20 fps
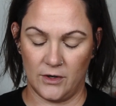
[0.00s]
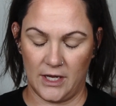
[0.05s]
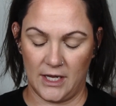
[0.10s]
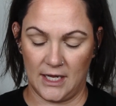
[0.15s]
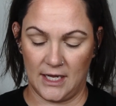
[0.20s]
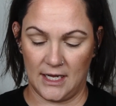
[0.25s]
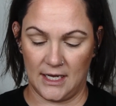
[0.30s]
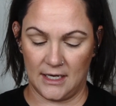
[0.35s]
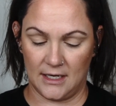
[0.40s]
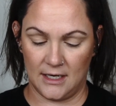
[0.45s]

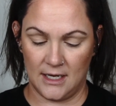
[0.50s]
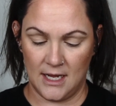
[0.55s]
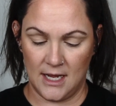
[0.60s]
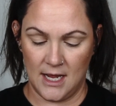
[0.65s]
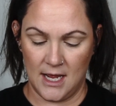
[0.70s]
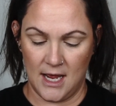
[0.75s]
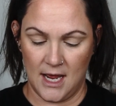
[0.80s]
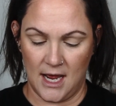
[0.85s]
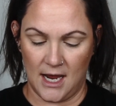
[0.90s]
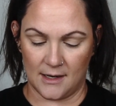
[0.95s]
And
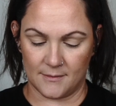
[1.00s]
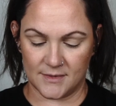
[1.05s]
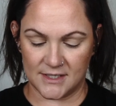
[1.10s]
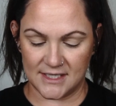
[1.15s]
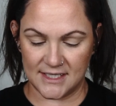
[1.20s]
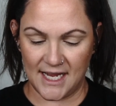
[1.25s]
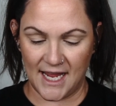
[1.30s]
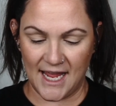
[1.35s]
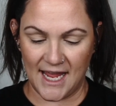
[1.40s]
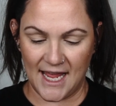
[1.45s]
I'm
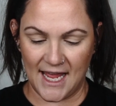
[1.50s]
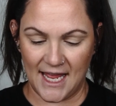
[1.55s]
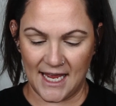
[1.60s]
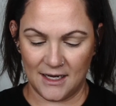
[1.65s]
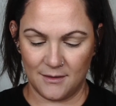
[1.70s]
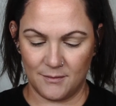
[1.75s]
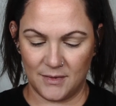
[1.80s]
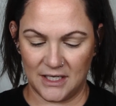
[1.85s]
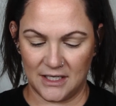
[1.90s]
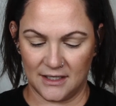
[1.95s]

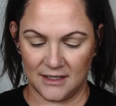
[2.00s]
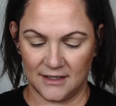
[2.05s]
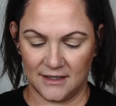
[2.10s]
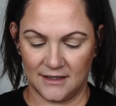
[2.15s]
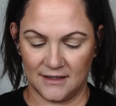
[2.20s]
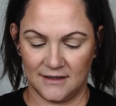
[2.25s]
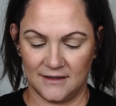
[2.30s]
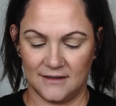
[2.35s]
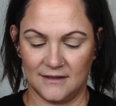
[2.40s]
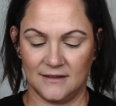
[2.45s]
sad
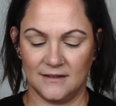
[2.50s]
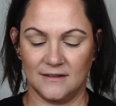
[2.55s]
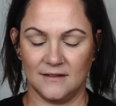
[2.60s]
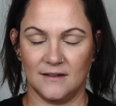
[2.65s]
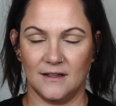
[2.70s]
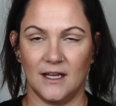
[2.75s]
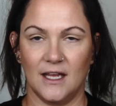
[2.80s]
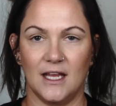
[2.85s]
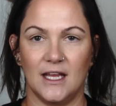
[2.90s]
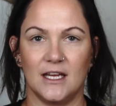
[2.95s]

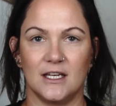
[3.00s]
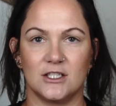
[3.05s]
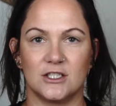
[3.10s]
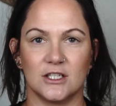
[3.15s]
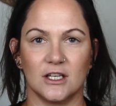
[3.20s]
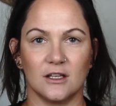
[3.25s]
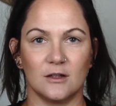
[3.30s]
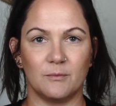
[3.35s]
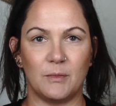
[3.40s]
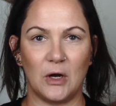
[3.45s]
because he
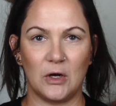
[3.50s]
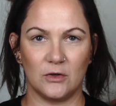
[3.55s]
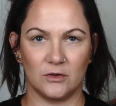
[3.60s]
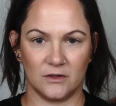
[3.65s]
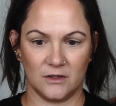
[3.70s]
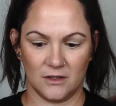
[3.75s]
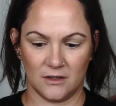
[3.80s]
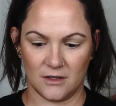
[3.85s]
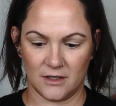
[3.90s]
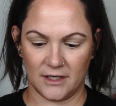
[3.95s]
just
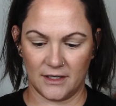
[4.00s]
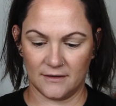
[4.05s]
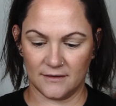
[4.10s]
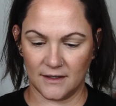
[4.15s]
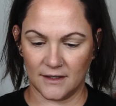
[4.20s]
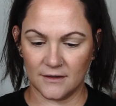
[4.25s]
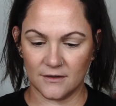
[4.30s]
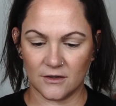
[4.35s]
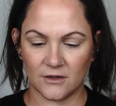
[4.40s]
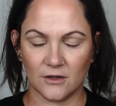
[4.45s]
posted on his
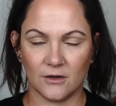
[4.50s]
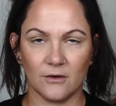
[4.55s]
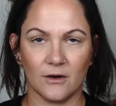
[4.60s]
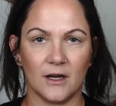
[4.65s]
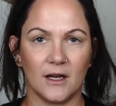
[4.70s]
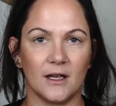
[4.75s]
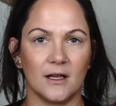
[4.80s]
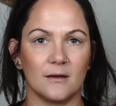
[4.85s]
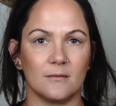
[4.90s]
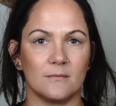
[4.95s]

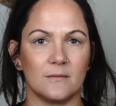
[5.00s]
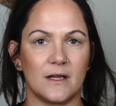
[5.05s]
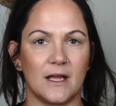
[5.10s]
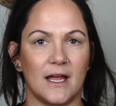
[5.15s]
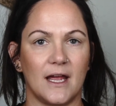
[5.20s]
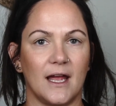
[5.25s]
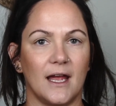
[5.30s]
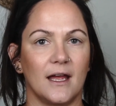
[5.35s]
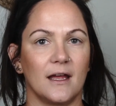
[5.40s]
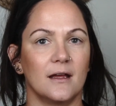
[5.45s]
Instagram
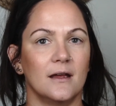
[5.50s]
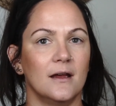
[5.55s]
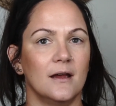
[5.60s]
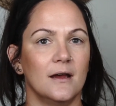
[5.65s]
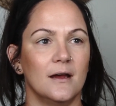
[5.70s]
that